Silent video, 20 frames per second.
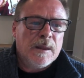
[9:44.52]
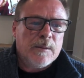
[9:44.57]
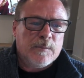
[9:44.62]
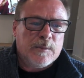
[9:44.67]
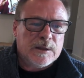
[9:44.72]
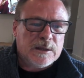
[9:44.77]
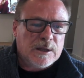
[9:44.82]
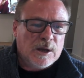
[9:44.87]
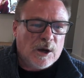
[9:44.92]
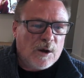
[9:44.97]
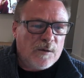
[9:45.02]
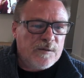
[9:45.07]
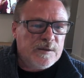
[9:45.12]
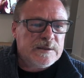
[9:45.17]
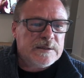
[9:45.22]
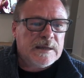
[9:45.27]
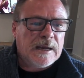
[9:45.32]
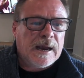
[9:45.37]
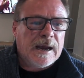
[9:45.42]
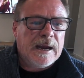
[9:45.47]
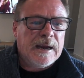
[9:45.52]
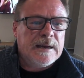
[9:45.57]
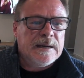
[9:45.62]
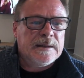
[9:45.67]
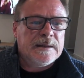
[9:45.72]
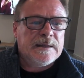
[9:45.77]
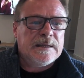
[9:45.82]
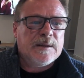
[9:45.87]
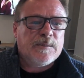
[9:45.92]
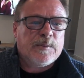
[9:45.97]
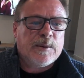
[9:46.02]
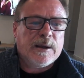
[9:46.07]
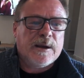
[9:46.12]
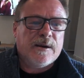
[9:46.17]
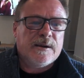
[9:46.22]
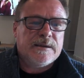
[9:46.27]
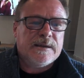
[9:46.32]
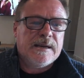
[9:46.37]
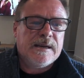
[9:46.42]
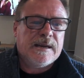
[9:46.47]
but the officer handling the
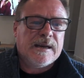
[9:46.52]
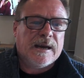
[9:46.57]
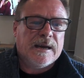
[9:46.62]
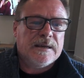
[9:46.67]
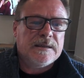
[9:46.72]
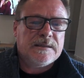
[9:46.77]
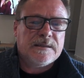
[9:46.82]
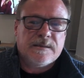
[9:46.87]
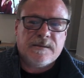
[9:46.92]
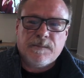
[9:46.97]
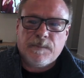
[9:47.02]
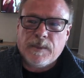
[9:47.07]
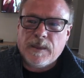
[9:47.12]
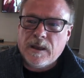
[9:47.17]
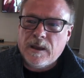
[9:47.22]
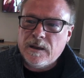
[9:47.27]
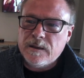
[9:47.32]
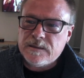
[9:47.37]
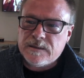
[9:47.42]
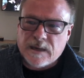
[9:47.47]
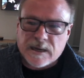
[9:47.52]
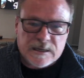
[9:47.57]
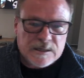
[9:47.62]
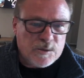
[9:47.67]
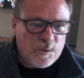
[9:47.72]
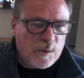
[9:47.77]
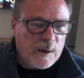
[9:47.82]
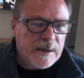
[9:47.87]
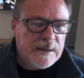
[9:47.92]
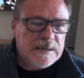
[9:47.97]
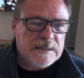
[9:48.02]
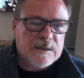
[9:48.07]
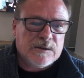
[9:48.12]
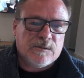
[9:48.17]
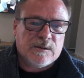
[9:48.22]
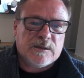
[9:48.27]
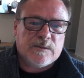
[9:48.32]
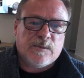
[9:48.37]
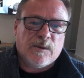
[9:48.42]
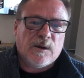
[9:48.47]
PID case takes weeks to
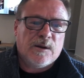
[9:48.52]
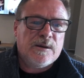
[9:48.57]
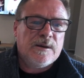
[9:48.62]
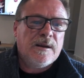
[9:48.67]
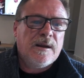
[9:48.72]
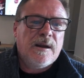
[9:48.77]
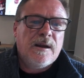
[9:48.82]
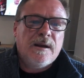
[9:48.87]
respond,